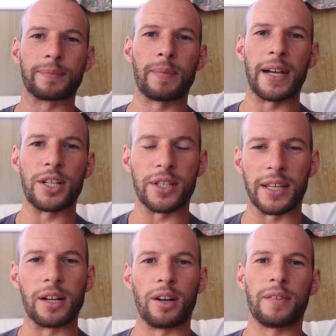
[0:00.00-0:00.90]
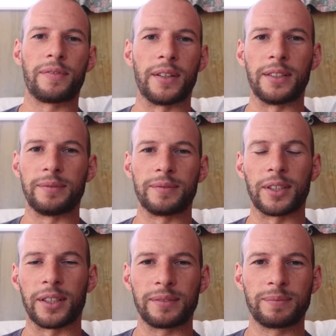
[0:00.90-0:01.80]
managed to get off and,
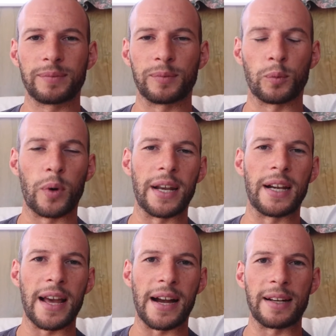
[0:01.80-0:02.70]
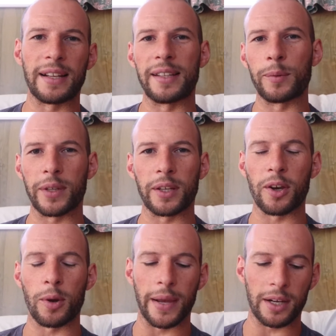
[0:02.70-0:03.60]
you know, wait it out, and then we could
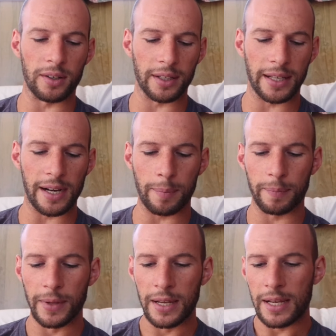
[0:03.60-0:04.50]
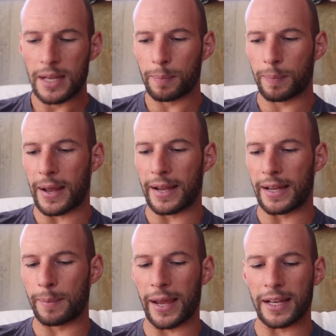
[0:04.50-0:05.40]
go back on and get
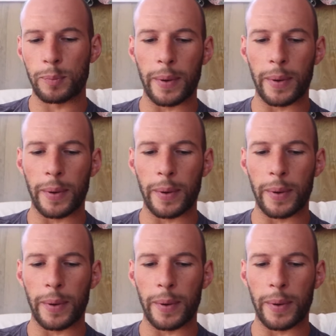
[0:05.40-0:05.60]
our bags.